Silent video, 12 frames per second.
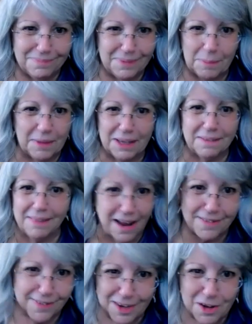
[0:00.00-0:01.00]
I'm like,
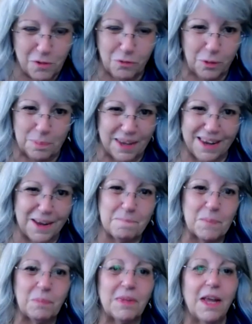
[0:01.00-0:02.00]
that's it for me.
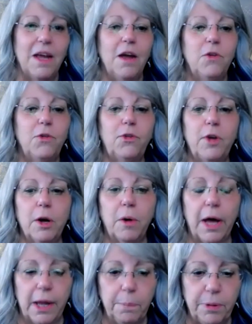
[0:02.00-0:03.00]
So
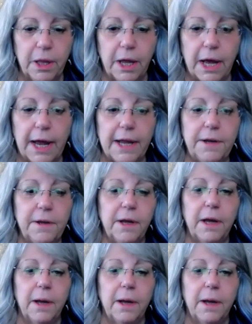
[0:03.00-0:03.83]
I applied,